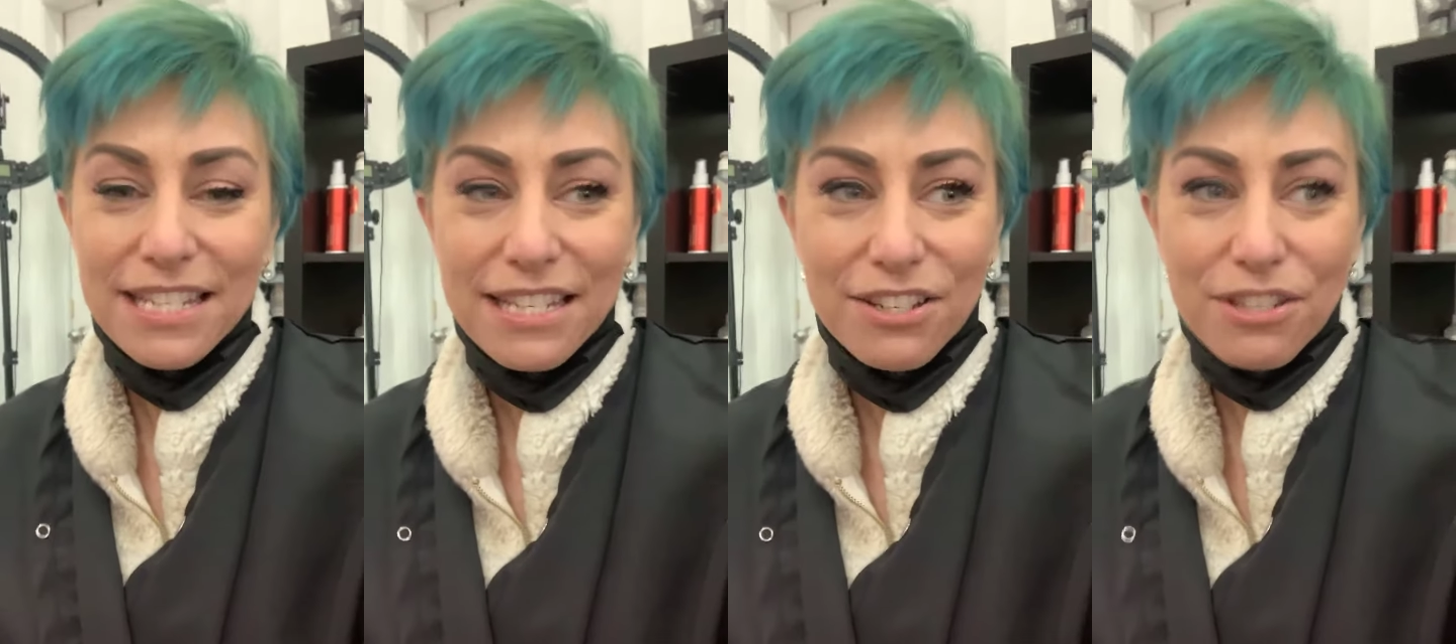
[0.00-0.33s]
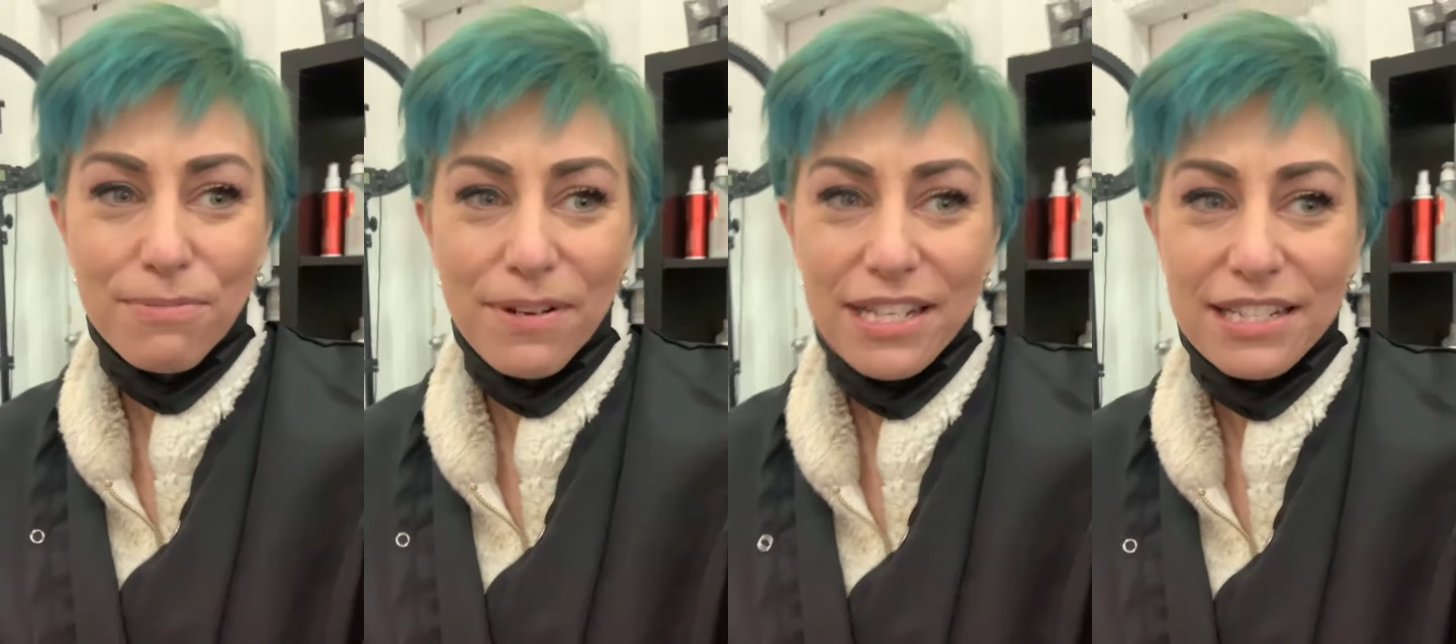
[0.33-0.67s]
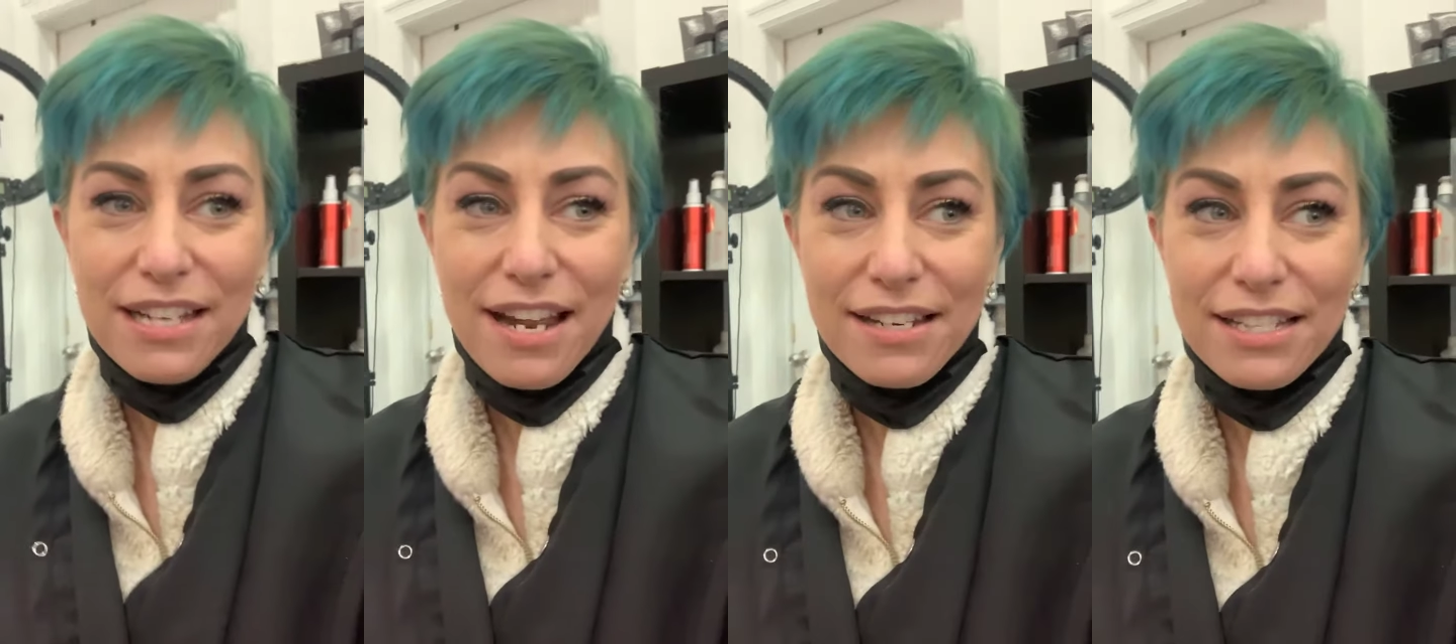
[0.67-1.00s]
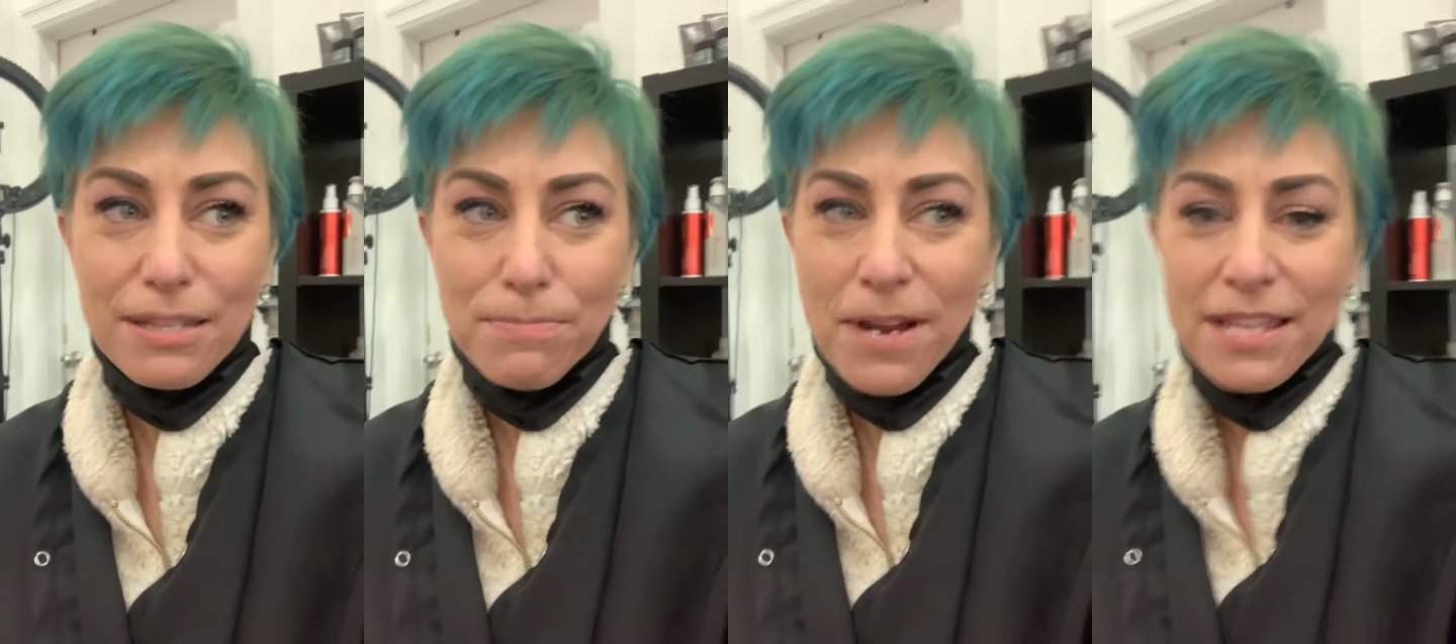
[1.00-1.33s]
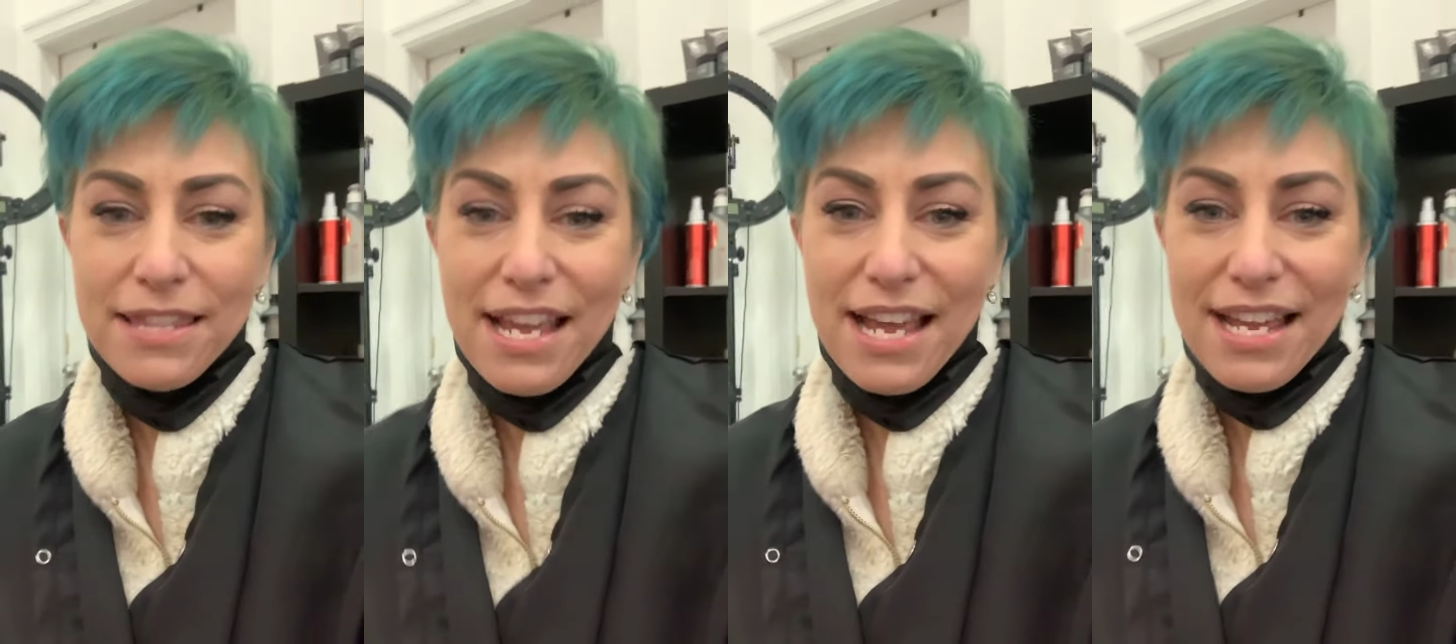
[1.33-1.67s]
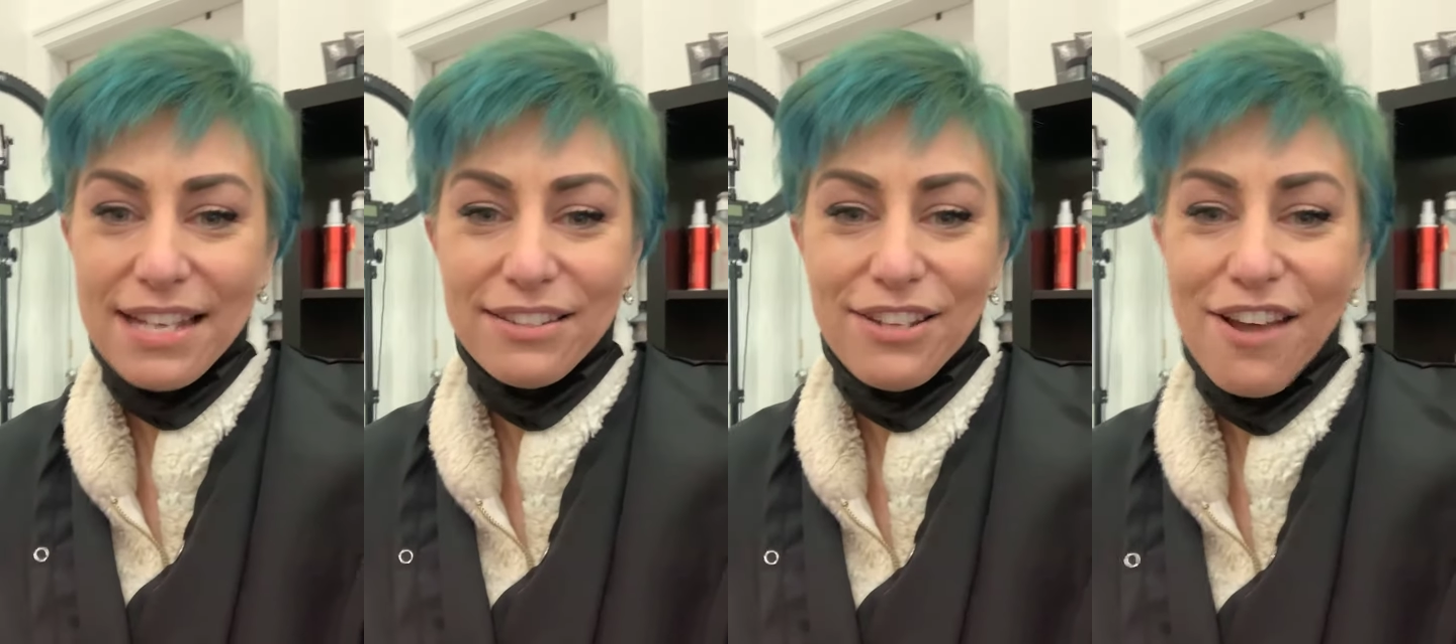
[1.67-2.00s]
I just wanted to kind of spread
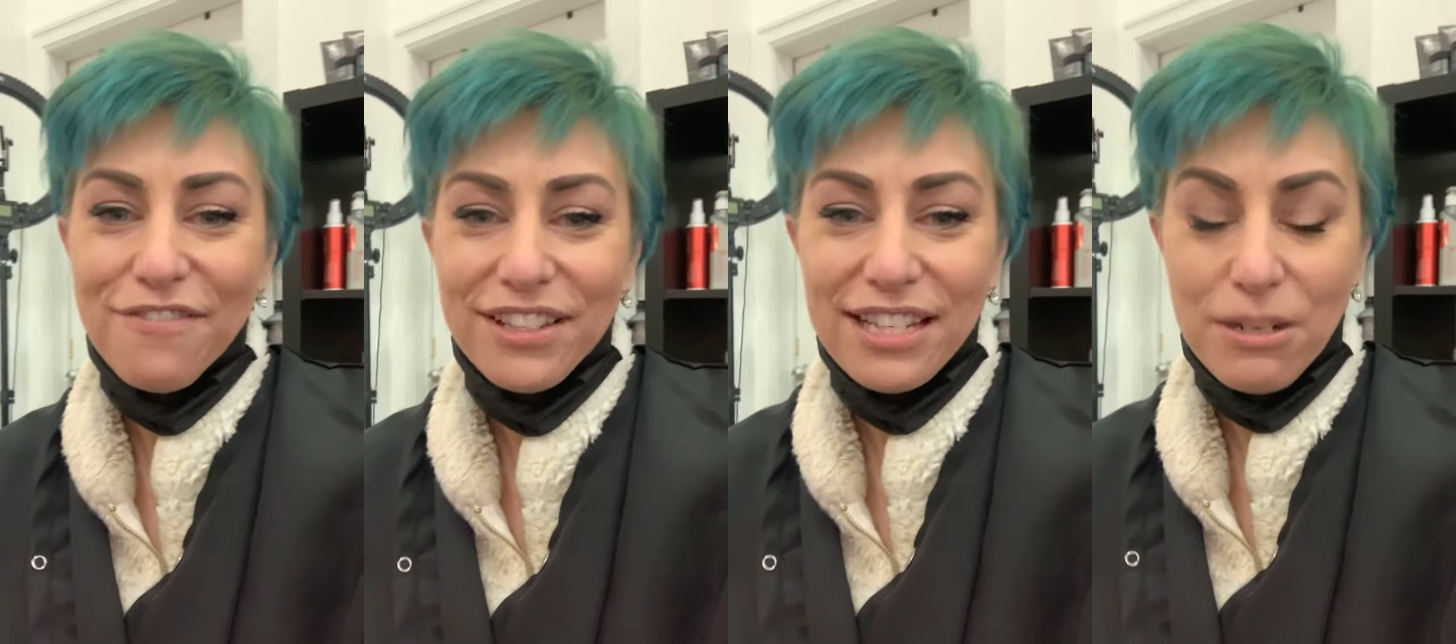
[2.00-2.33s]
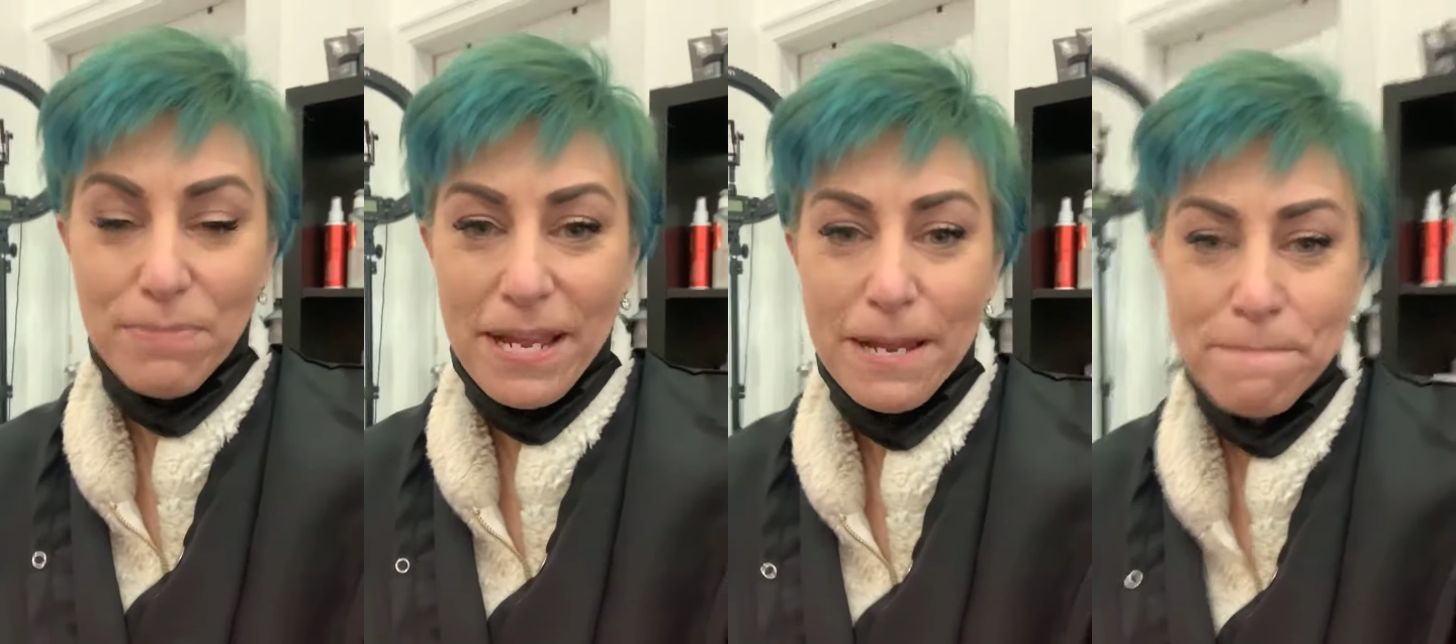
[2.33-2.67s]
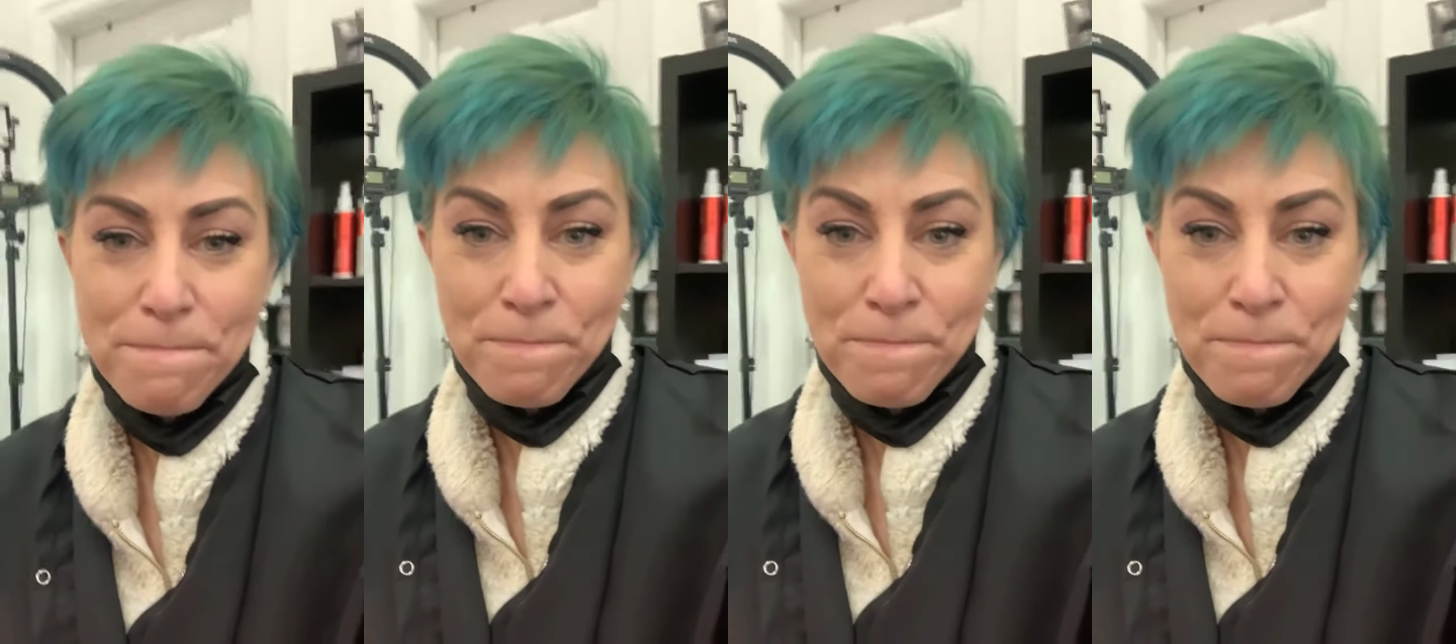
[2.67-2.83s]
that love a little bit.